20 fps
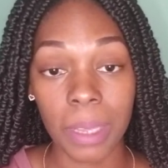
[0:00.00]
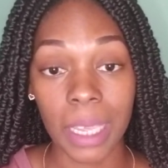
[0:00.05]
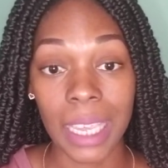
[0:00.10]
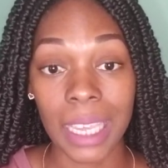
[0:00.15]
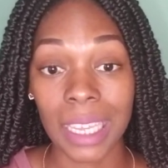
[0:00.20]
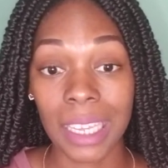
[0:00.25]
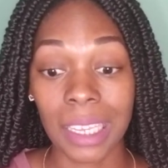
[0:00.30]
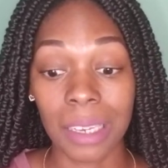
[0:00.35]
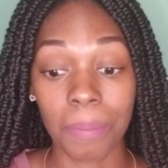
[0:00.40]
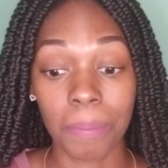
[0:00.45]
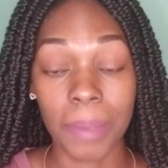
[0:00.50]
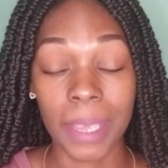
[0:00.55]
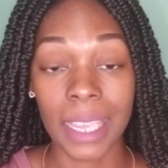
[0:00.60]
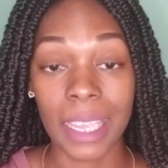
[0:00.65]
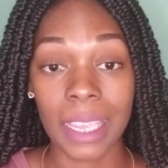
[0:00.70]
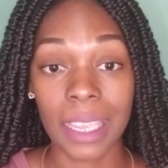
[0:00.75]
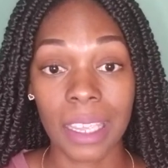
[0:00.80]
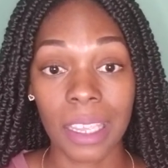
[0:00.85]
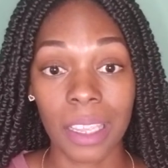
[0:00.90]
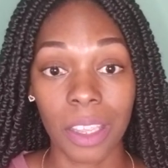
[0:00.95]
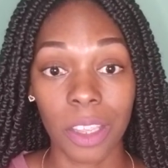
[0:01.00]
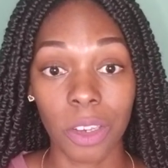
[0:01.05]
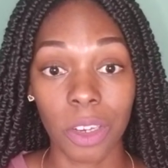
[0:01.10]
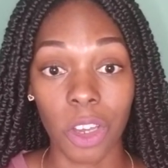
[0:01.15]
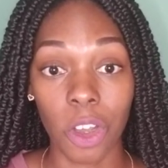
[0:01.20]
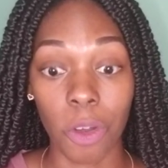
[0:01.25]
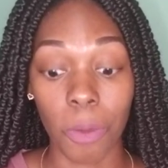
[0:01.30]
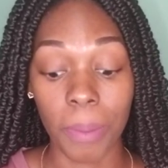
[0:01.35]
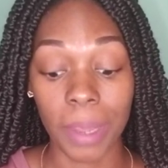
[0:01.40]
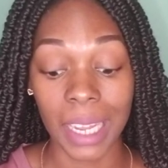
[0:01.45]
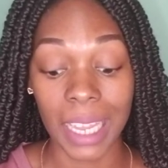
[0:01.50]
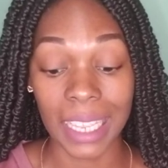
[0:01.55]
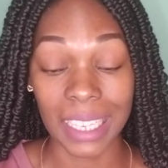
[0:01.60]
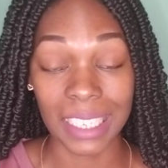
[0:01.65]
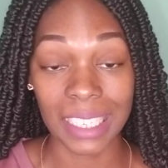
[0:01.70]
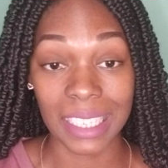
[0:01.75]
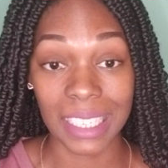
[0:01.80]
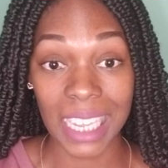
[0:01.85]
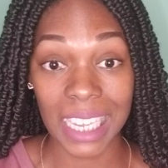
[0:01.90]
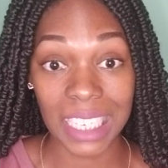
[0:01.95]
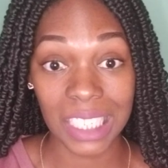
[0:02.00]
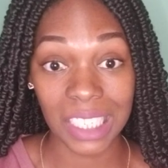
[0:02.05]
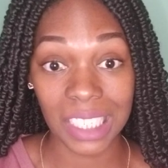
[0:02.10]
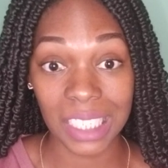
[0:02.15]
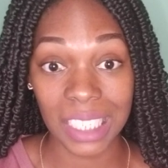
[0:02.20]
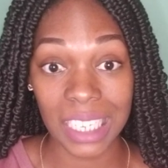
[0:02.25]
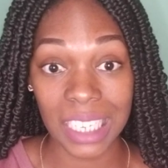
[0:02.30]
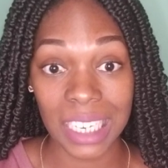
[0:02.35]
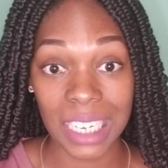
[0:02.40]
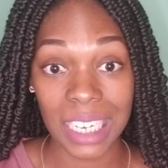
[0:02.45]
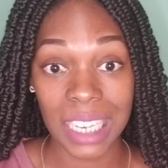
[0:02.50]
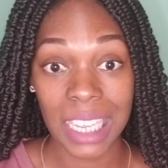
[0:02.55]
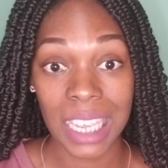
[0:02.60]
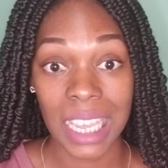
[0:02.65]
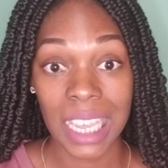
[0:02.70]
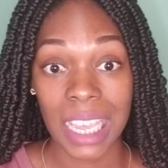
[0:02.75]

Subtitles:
It could be molestation.